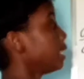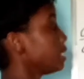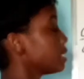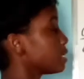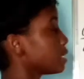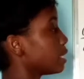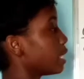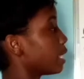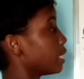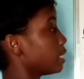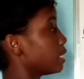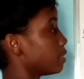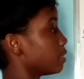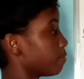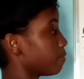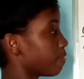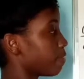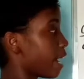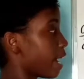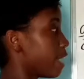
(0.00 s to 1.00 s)
negative
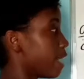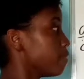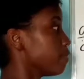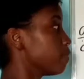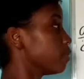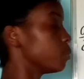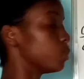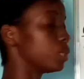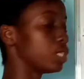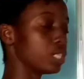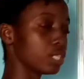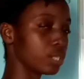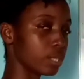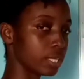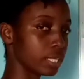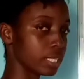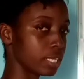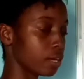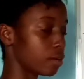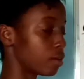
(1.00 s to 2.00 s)
5, which is our
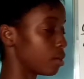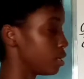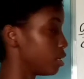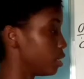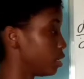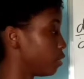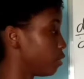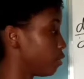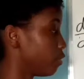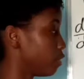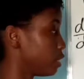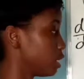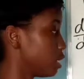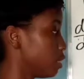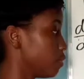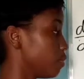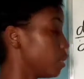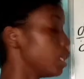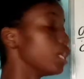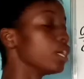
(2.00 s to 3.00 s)
second
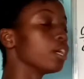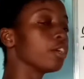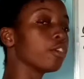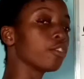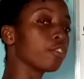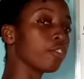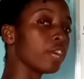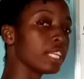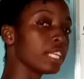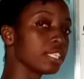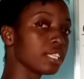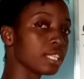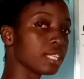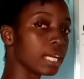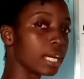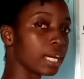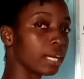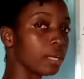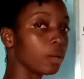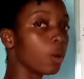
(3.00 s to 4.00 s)
derivative, greater
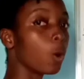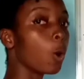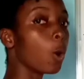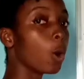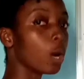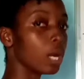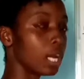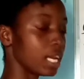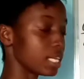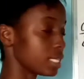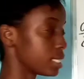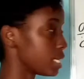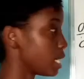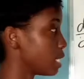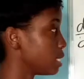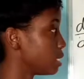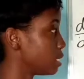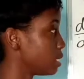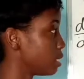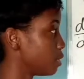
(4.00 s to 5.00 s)
than or less
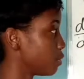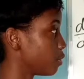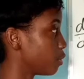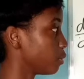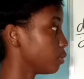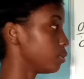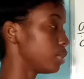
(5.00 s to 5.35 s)
than 0?